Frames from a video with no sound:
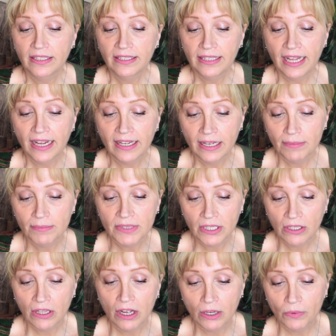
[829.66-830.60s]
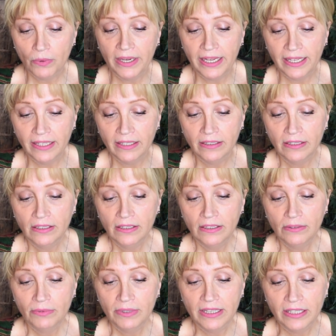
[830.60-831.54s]
That comes a long way
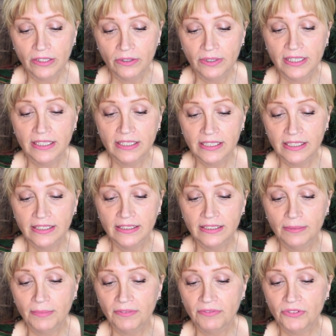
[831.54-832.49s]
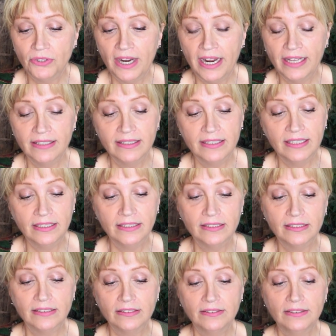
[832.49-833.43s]
with the criticism of transness.
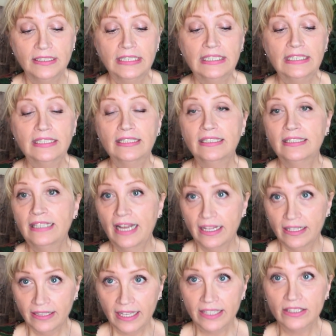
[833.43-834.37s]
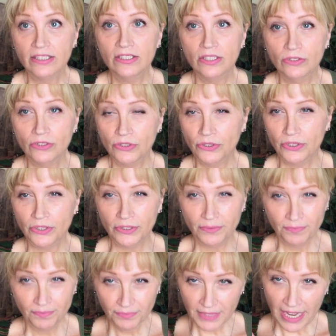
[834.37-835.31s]
Yeah, not so true.
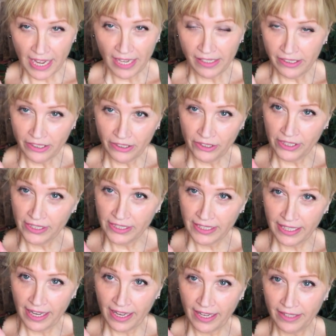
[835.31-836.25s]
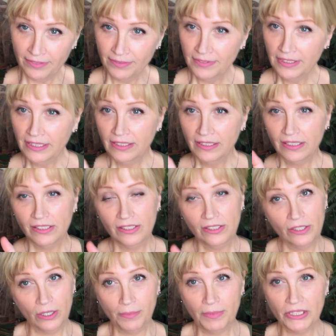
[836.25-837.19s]
Hallelujah to that.
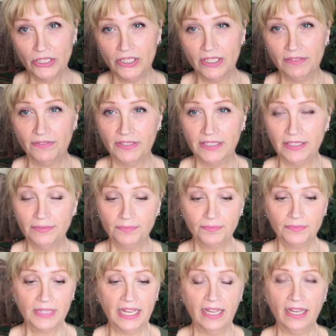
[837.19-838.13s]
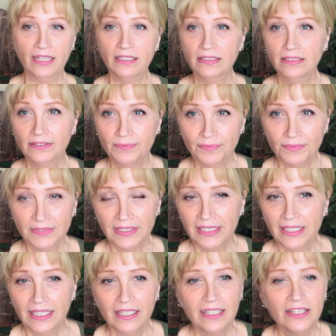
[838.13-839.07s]
So much different. And
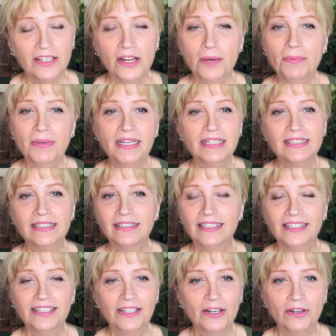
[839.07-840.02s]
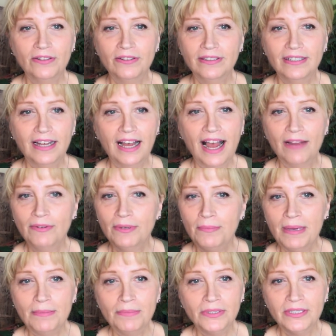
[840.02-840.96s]
but it's, I
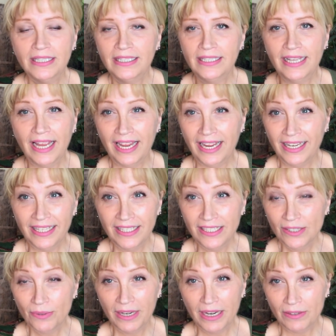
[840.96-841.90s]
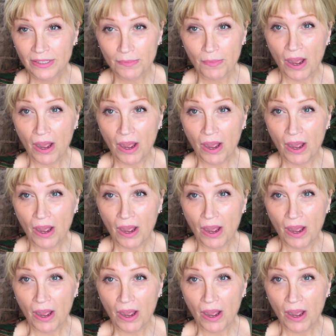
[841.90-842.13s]
remember in the 80s when I was